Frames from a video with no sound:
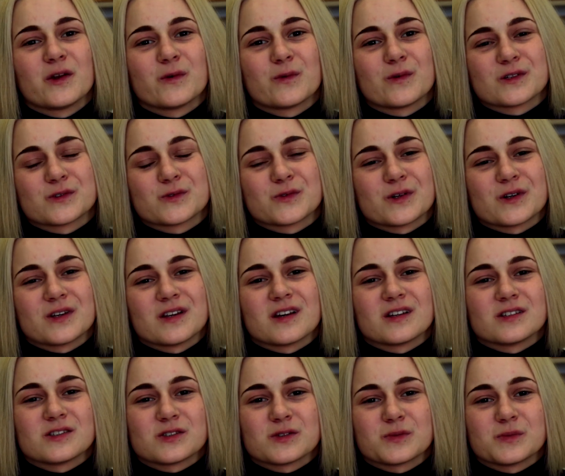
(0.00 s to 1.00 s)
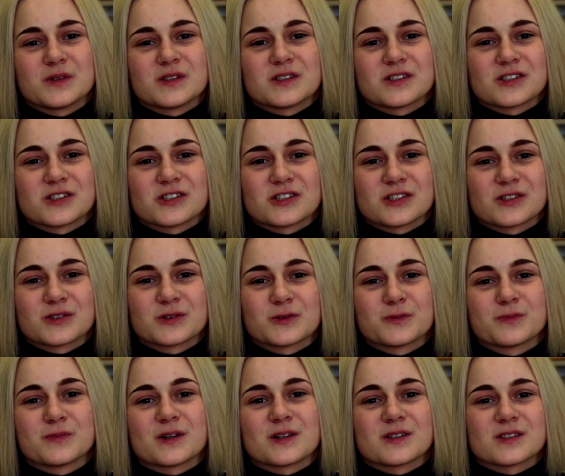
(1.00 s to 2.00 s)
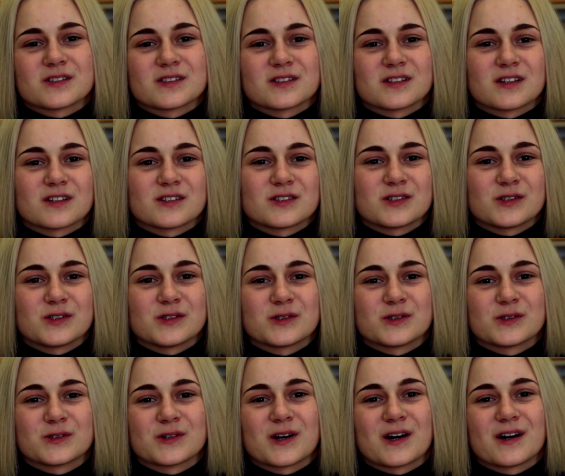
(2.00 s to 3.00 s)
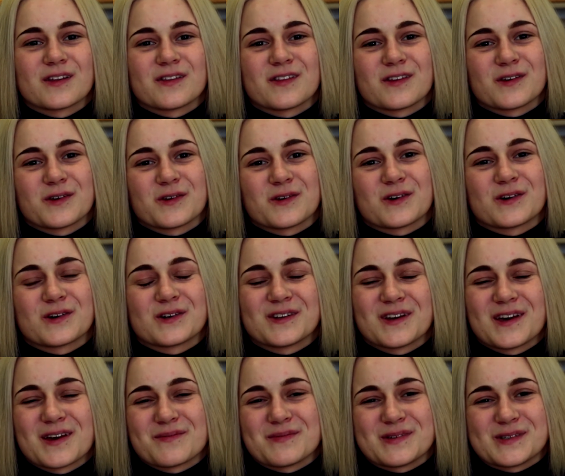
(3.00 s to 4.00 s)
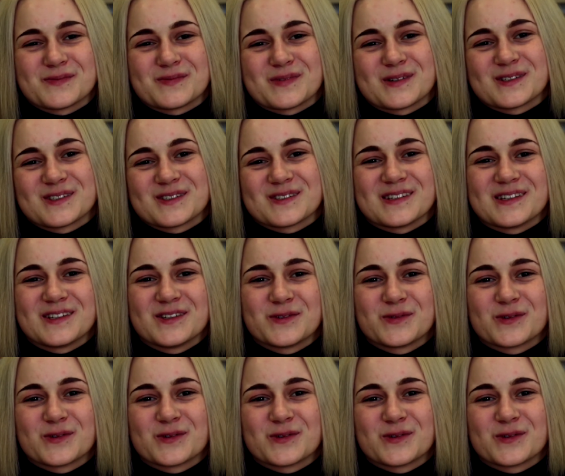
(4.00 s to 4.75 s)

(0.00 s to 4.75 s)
It was very nice to meet such a good person as you. I think you are the happiest person in the